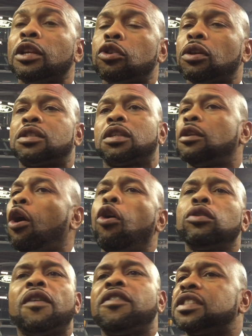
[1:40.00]
So it's a
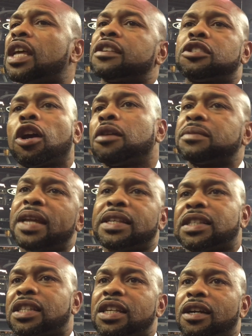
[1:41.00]
whole different set of
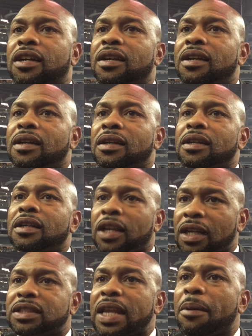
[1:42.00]
circumstances here.
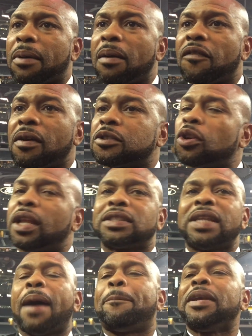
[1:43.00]
You understand where I'm coming from? So
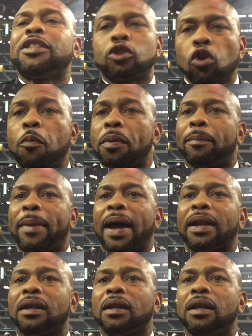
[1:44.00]
let's not be stupid
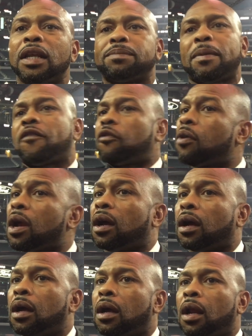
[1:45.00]
about it. Let's be for
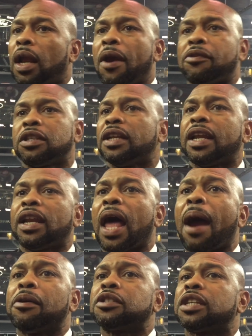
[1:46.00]
real. Erislandy
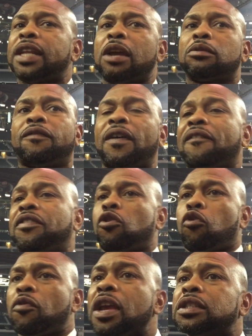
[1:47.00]
Lara is a dangerous fight for
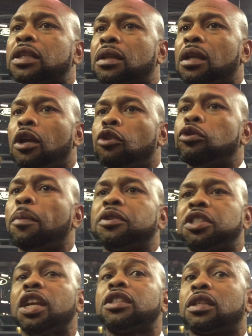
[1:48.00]
no reason. Triple
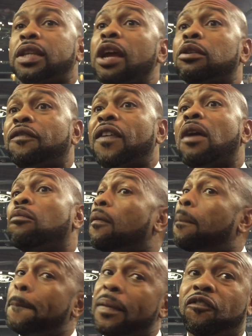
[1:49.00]
G is a dangerous fight
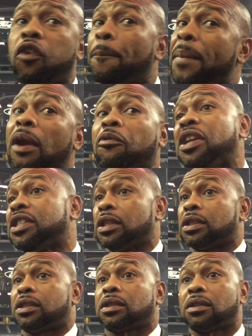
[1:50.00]
with, for big
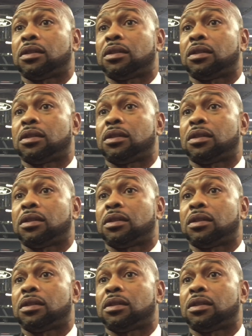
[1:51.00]
reasons.